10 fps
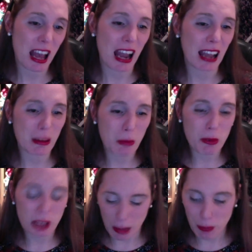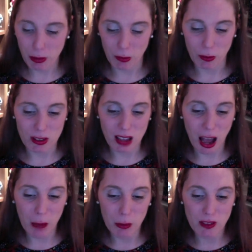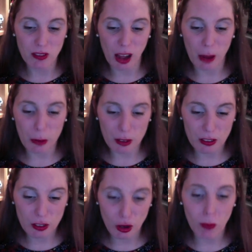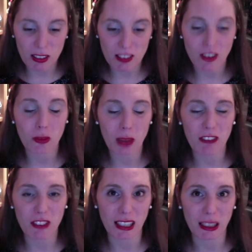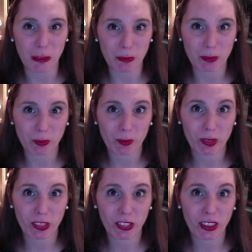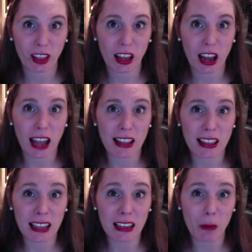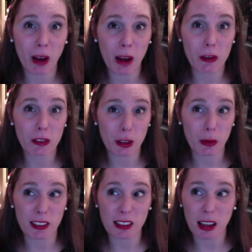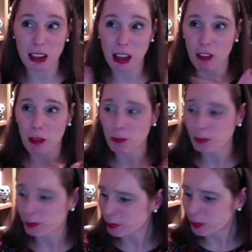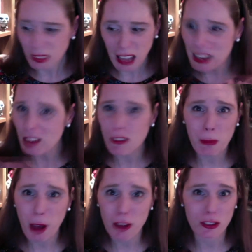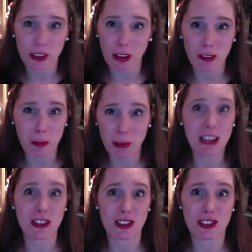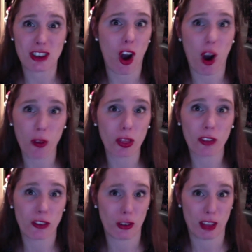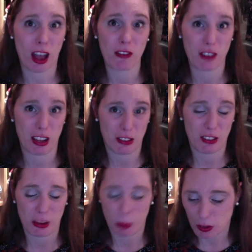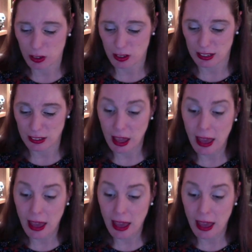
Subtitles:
And then what would happen was I would stop myself from having it. And then what I would do is I'd have a purge, I'd have a binge on the food that I really, really wanted.